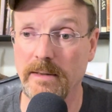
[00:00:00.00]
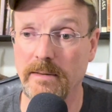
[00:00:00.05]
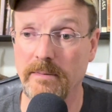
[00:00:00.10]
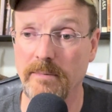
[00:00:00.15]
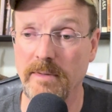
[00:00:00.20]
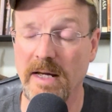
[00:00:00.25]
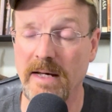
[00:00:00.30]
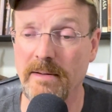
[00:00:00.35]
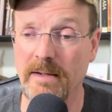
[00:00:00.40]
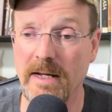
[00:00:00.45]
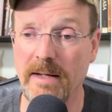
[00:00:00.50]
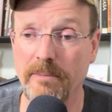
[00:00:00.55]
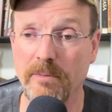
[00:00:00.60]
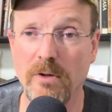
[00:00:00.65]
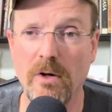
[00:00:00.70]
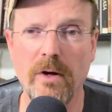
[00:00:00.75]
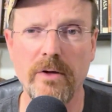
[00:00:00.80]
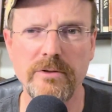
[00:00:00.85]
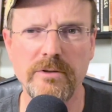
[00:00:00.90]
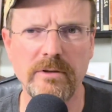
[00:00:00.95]
And I'm
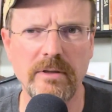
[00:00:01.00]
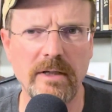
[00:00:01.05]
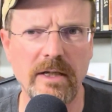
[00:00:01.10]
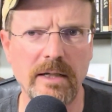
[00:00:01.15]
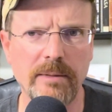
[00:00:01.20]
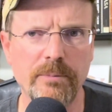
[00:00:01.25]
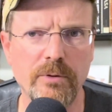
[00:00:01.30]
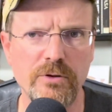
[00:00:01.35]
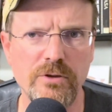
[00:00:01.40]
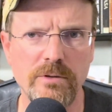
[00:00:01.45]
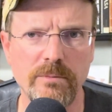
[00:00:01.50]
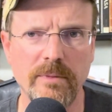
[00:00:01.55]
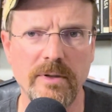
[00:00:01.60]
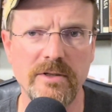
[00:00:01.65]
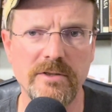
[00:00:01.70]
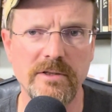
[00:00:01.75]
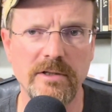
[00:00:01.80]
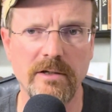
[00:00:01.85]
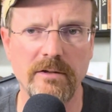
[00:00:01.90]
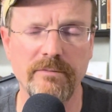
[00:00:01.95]
constantly kind of pushing
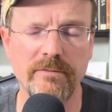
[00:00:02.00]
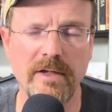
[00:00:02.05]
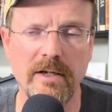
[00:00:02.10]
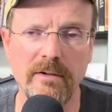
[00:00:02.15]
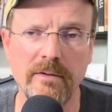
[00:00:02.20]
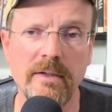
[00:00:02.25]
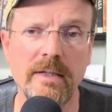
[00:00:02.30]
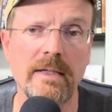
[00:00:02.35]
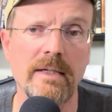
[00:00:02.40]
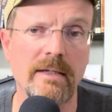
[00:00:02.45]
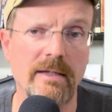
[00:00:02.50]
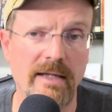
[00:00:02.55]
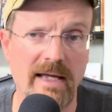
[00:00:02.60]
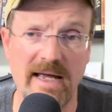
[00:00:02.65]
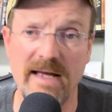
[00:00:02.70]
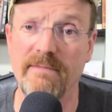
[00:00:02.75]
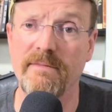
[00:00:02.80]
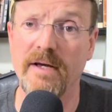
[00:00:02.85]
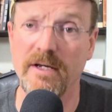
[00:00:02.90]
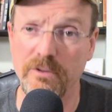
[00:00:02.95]
myself. Now,
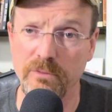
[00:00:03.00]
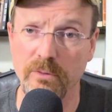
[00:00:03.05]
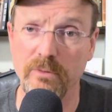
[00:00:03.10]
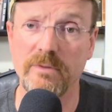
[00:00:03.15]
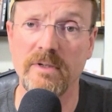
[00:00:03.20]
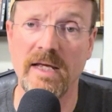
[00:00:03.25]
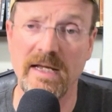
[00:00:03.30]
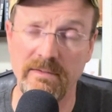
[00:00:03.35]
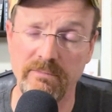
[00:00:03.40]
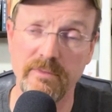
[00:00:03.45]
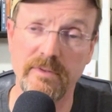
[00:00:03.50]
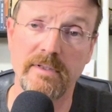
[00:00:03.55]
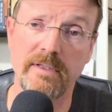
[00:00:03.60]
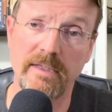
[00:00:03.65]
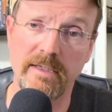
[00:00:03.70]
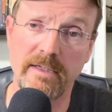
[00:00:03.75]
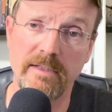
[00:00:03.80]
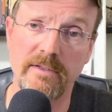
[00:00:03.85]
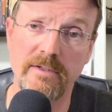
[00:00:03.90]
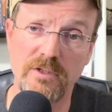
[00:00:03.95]
have I cooked
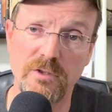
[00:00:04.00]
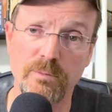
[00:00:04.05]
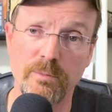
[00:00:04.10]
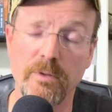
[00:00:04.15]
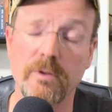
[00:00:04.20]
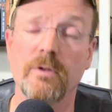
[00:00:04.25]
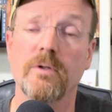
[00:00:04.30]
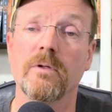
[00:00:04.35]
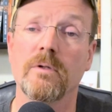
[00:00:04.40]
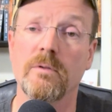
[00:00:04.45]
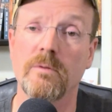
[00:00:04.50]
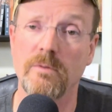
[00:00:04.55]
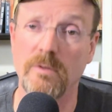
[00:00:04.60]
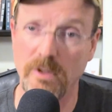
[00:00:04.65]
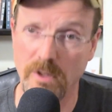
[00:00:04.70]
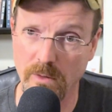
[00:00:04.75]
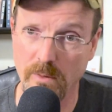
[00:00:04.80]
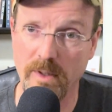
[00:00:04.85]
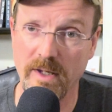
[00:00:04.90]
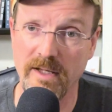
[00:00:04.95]
everything in this book?
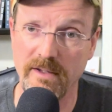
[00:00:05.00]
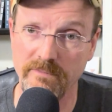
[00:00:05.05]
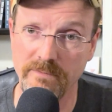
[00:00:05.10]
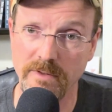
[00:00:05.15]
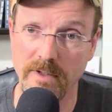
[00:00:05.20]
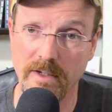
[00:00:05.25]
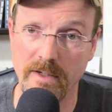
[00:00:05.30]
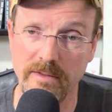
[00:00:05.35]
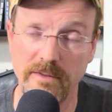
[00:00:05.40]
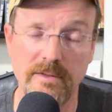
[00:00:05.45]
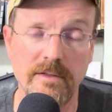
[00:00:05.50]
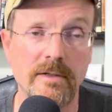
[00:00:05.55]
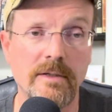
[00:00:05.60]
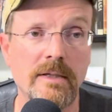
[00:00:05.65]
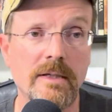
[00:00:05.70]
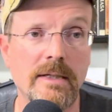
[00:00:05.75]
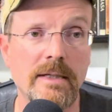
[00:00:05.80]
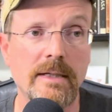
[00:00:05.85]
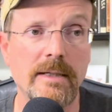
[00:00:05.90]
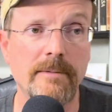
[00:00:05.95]
No, I have not.
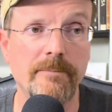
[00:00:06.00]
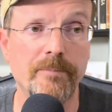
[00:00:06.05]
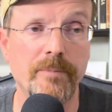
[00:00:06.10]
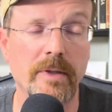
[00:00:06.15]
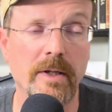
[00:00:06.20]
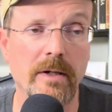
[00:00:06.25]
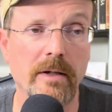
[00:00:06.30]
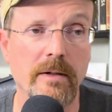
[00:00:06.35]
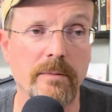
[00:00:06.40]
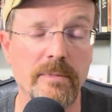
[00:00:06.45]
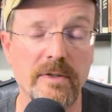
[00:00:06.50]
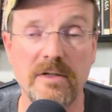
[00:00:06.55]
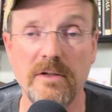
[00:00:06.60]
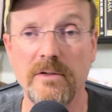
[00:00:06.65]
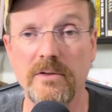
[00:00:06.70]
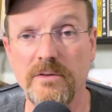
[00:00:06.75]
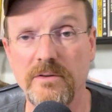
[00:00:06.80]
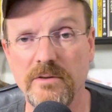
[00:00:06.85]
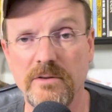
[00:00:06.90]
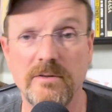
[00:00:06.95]

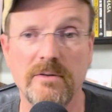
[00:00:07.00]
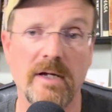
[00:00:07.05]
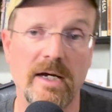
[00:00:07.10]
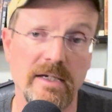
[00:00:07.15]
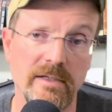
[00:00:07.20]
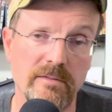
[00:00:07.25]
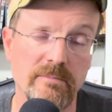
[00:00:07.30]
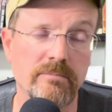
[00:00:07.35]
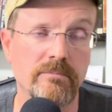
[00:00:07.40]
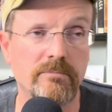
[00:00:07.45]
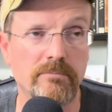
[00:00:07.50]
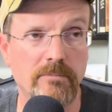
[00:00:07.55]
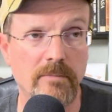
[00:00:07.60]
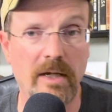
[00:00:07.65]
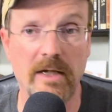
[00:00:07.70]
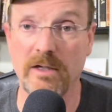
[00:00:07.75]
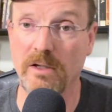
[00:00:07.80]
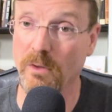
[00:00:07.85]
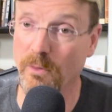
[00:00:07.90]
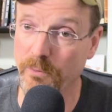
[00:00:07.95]
Because I
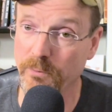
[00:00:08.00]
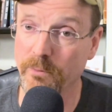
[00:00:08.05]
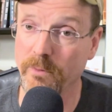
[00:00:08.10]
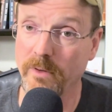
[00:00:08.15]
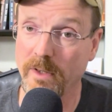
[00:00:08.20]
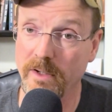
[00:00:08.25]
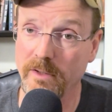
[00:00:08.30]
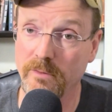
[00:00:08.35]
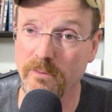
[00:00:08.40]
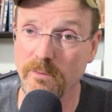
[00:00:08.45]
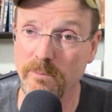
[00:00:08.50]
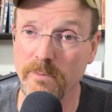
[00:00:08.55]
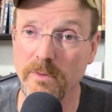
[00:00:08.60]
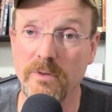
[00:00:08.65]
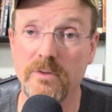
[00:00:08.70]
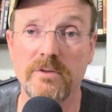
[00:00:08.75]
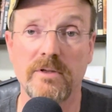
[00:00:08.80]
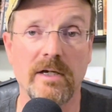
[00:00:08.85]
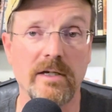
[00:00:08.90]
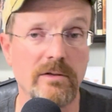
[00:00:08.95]
go through a lot of
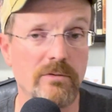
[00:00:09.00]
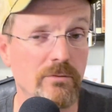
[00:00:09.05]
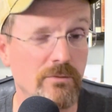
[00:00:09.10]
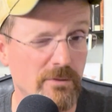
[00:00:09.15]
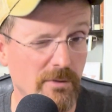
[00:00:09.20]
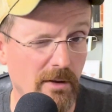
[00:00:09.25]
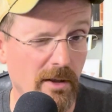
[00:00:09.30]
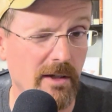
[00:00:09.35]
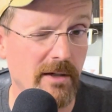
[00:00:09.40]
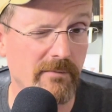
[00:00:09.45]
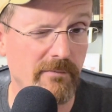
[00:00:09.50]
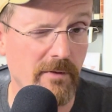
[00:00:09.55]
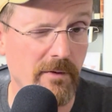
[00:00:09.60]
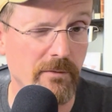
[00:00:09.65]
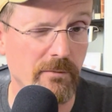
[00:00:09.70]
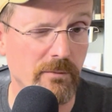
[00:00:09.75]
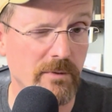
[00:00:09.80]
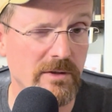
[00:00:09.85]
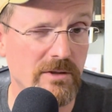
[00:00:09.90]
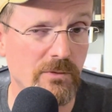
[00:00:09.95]
cookbooks. I use a lot of other
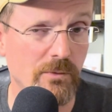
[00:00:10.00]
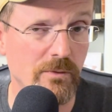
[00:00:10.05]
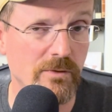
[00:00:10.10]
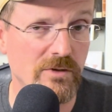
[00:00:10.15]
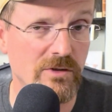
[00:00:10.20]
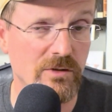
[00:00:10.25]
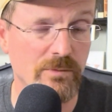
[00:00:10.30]
resources